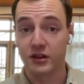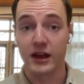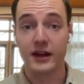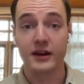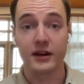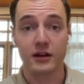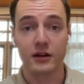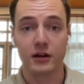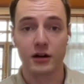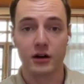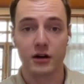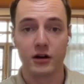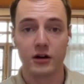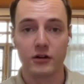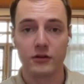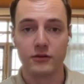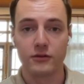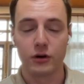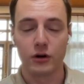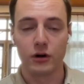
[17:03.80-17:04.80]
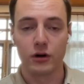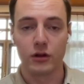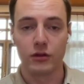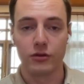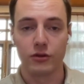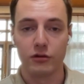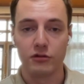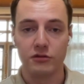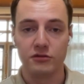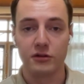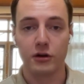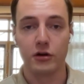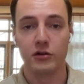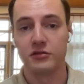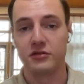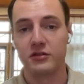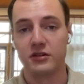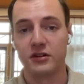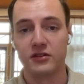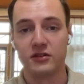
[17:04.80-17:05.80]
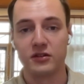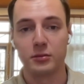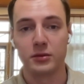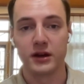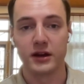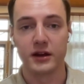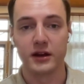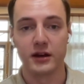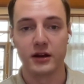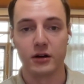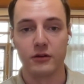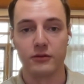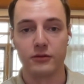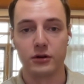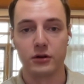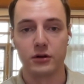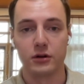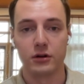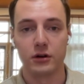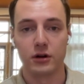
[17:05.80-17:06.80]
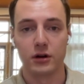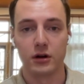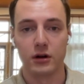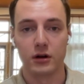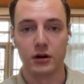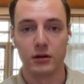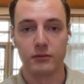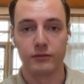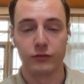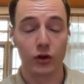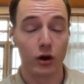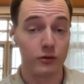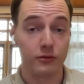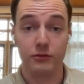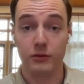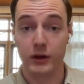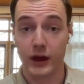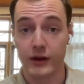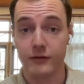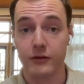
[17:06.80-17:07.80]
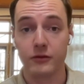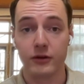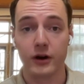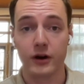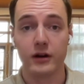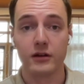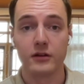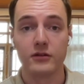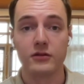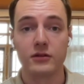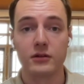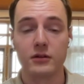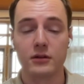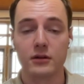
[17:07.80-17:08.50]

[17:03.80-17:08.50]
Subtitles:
getting for those loans since the beginning of your of HeavyFinance?